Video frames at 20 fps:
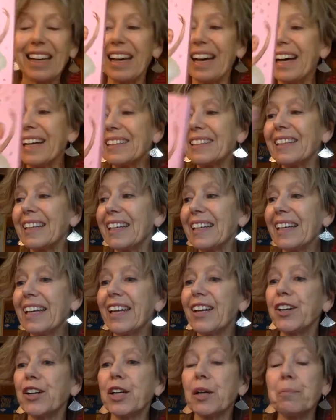And then
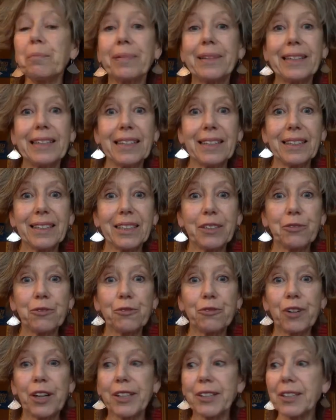here, a completely
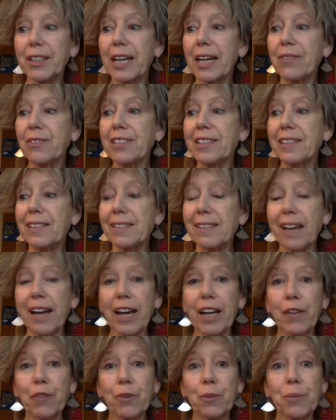different front cover
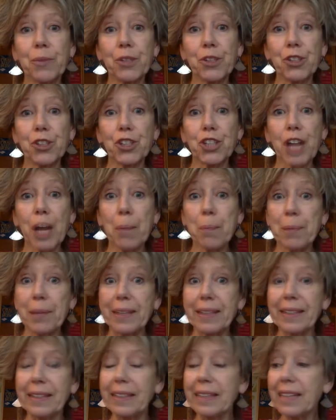design from the
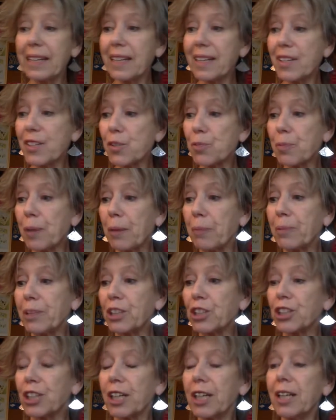Japanese
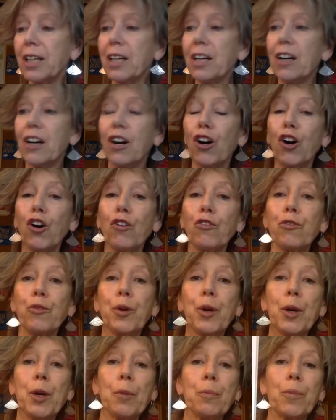publisher of
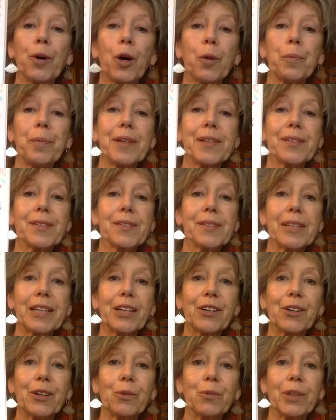Poppy's
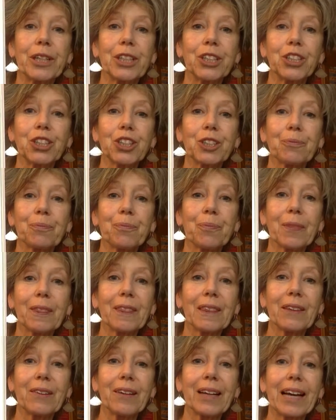Secret Wish.
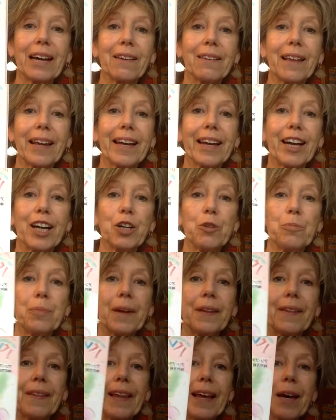Look how they
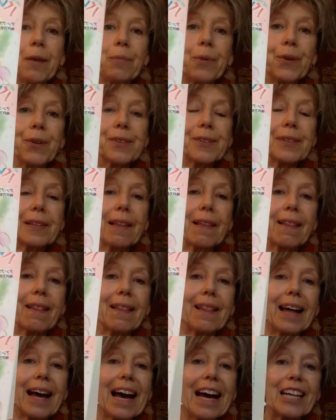open their books
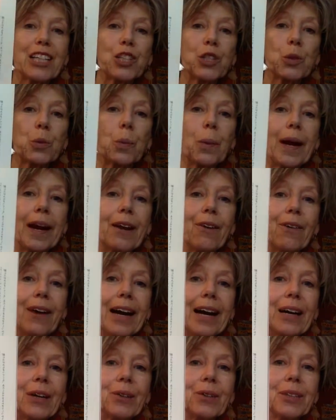that way
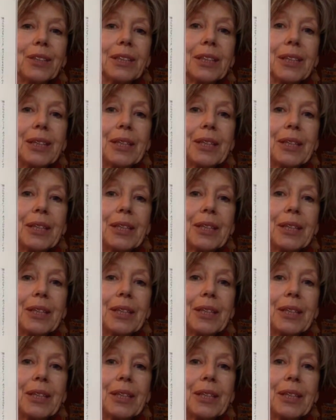round.